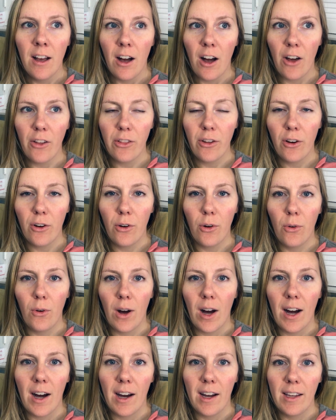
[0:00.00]

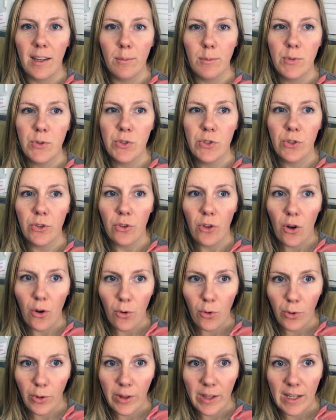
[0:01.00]
although I am
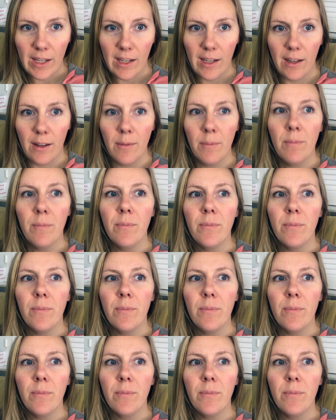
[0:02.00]
slowly